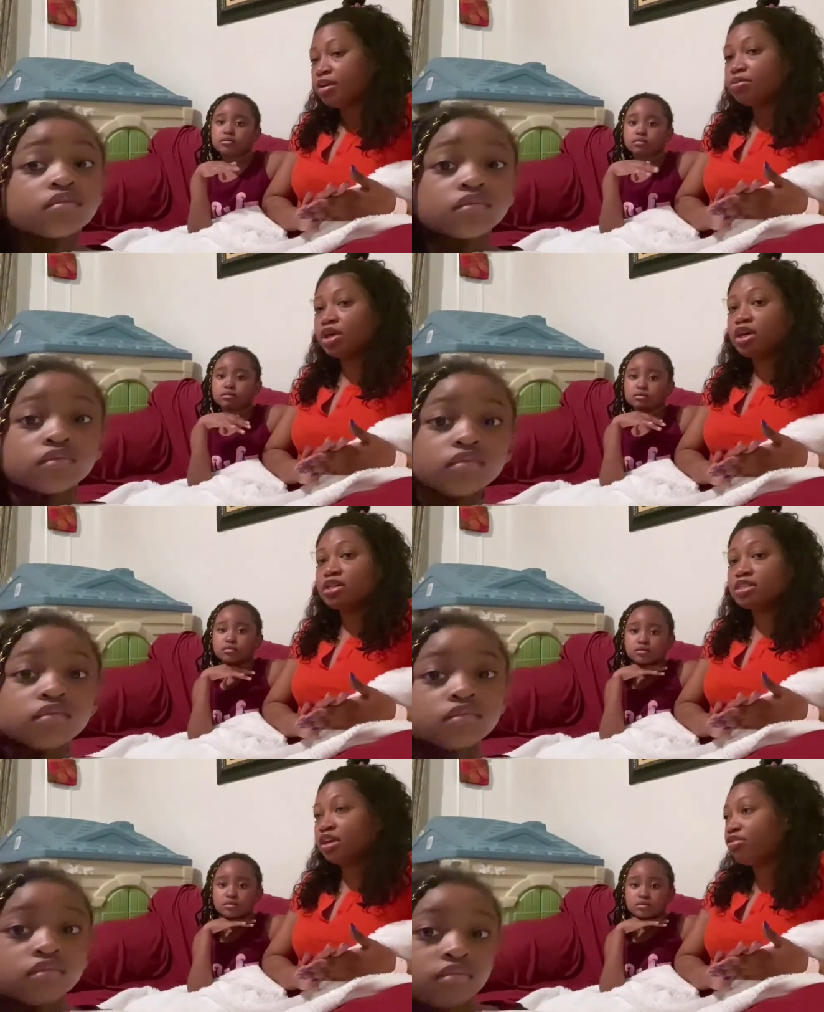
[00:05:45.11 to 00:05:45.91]

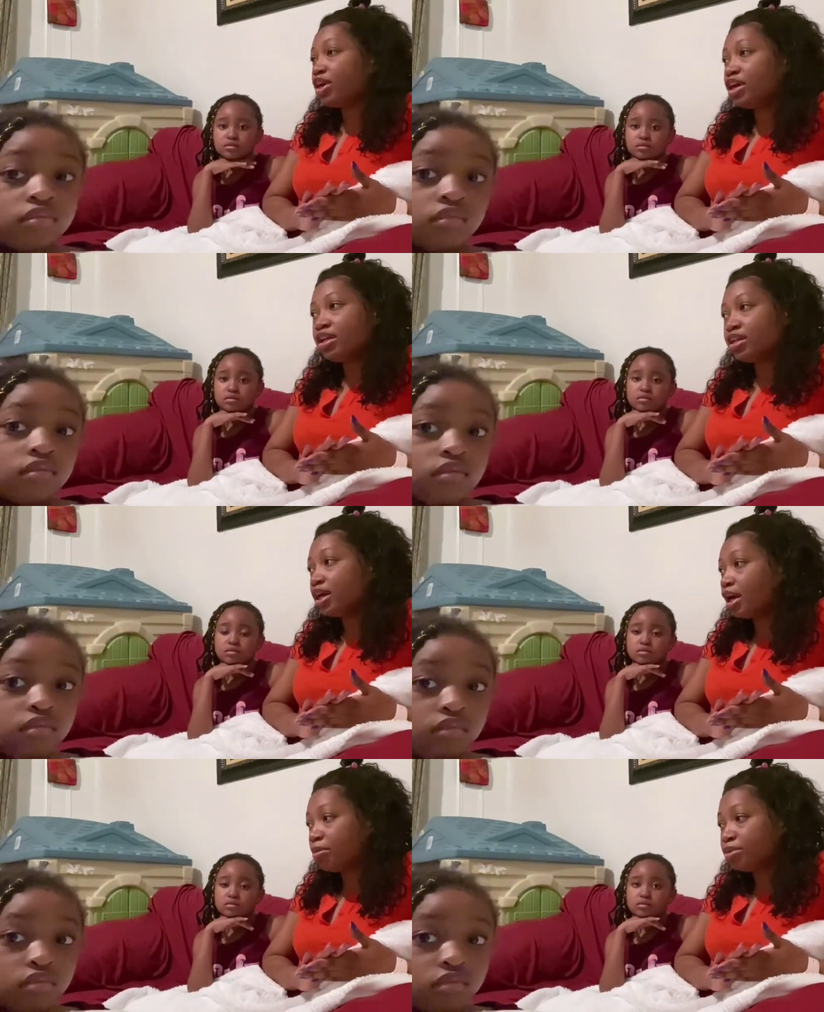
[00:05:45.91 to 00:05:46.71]
Speaker 1: Because if
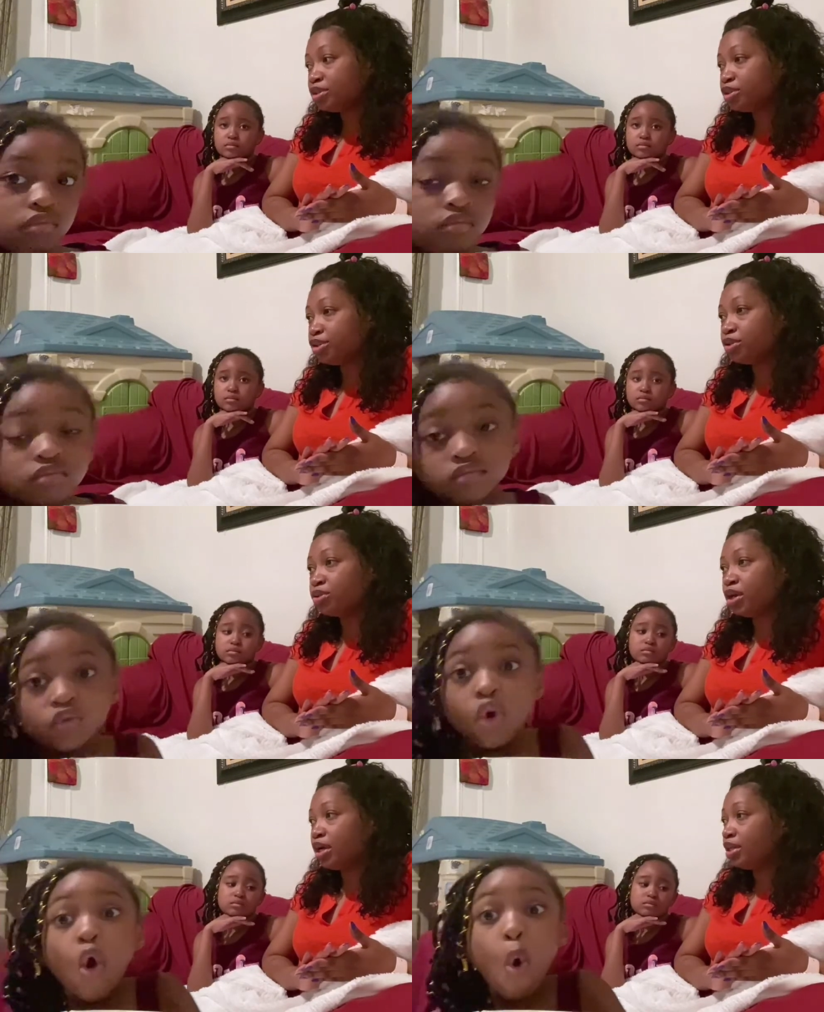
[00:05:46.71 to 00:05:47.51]
anything happened to
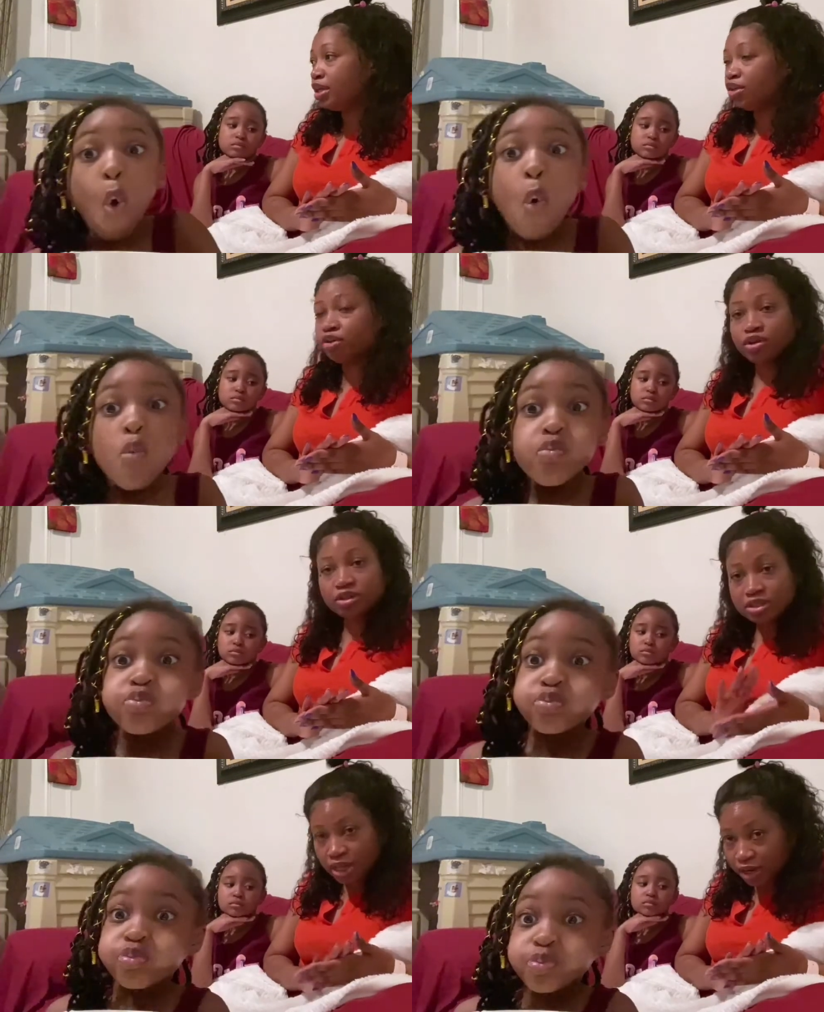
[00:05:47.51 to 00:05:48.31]
you and then you
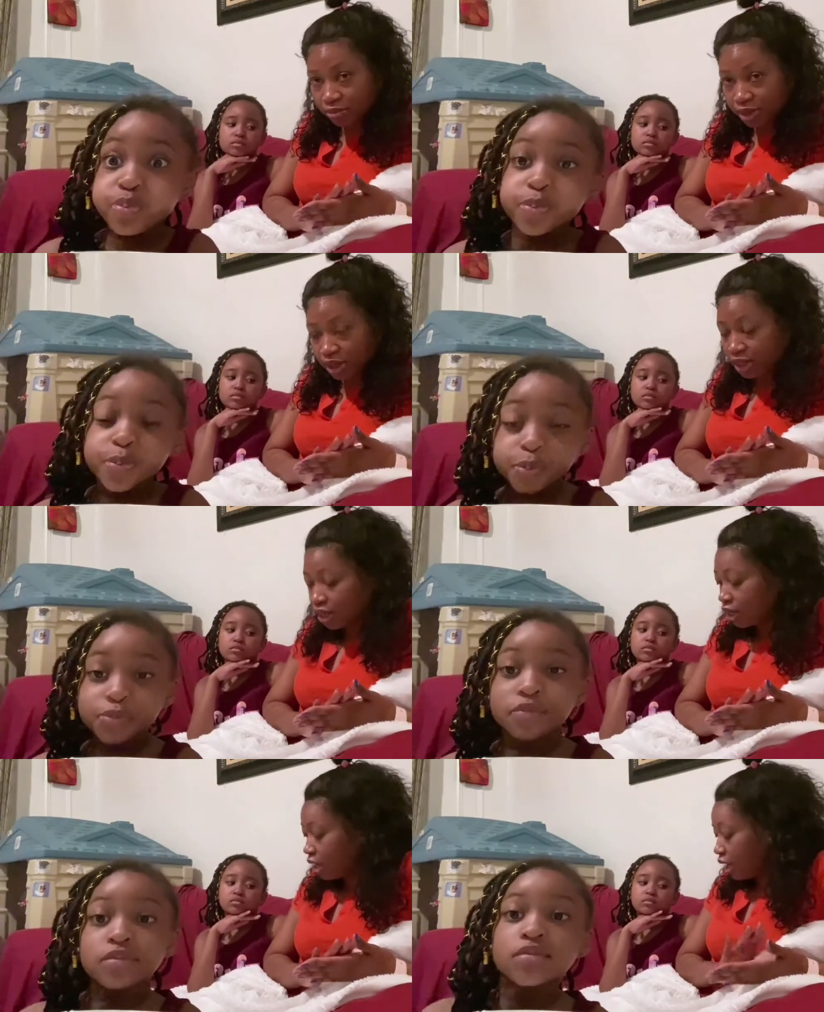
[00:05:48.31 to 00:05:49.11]
don't tell
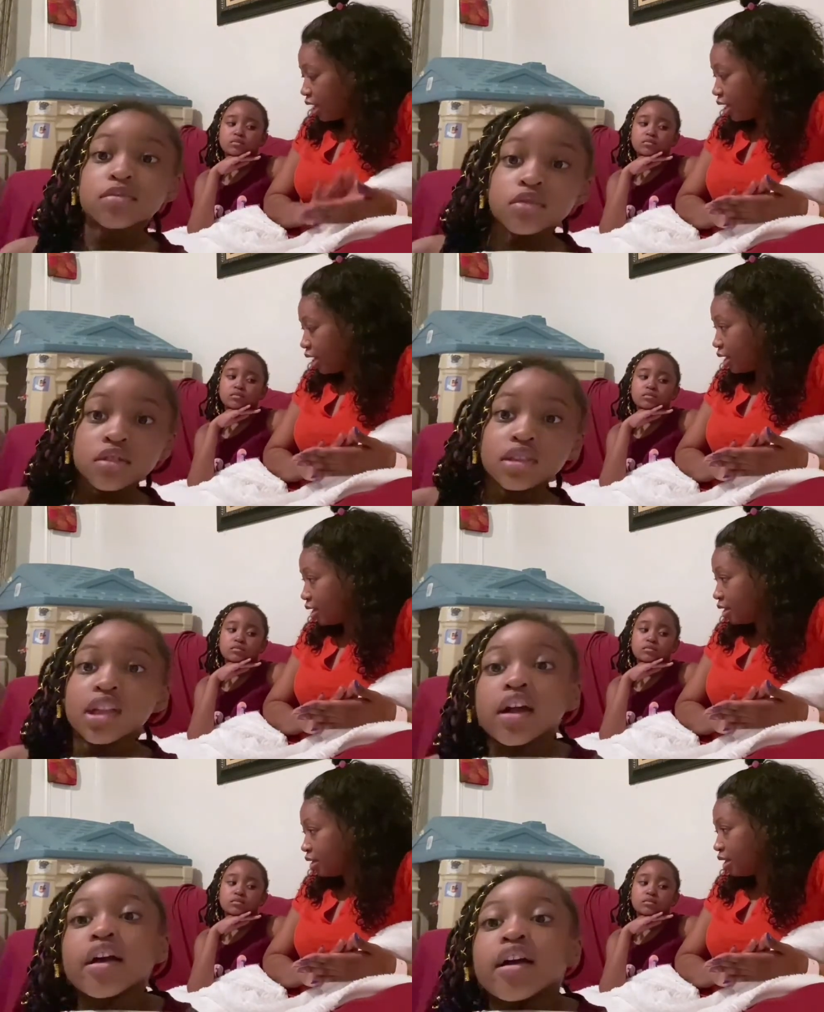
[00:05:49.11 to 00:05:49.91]
me
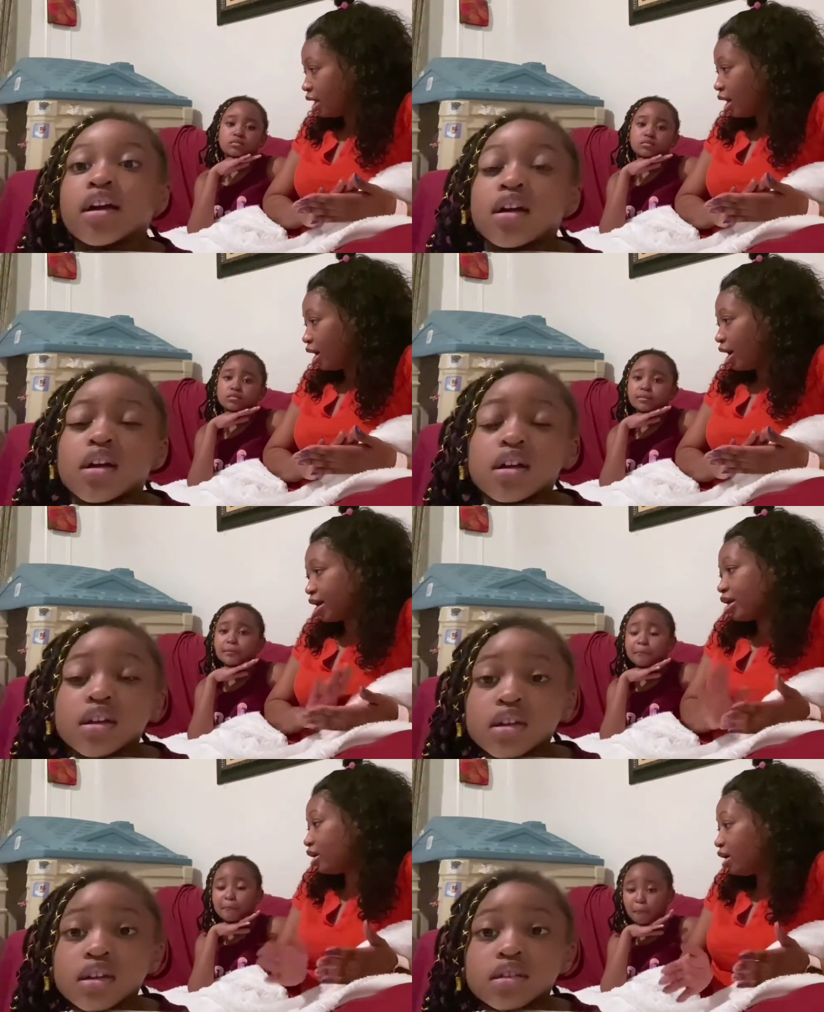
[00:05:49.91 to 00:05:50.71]
and I
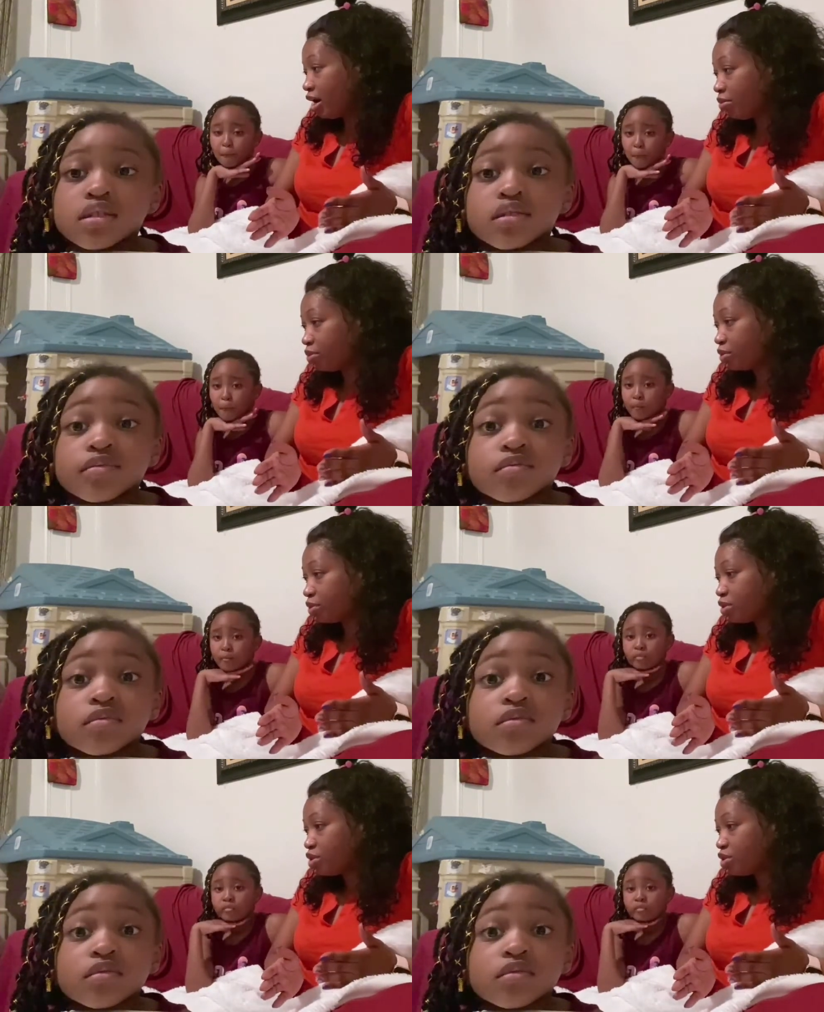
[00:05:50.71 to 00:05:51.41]
cannot help you,